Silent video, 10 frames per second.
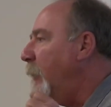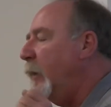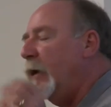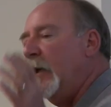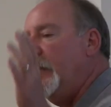They're
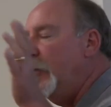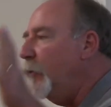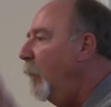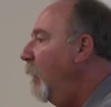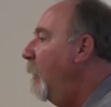going to give
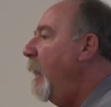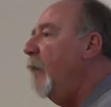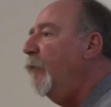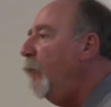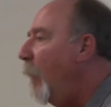you
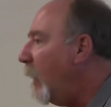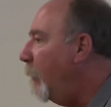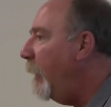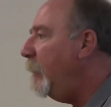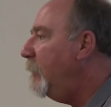every
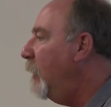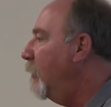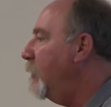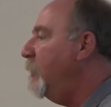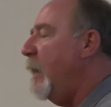recommended
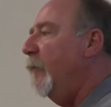dosage,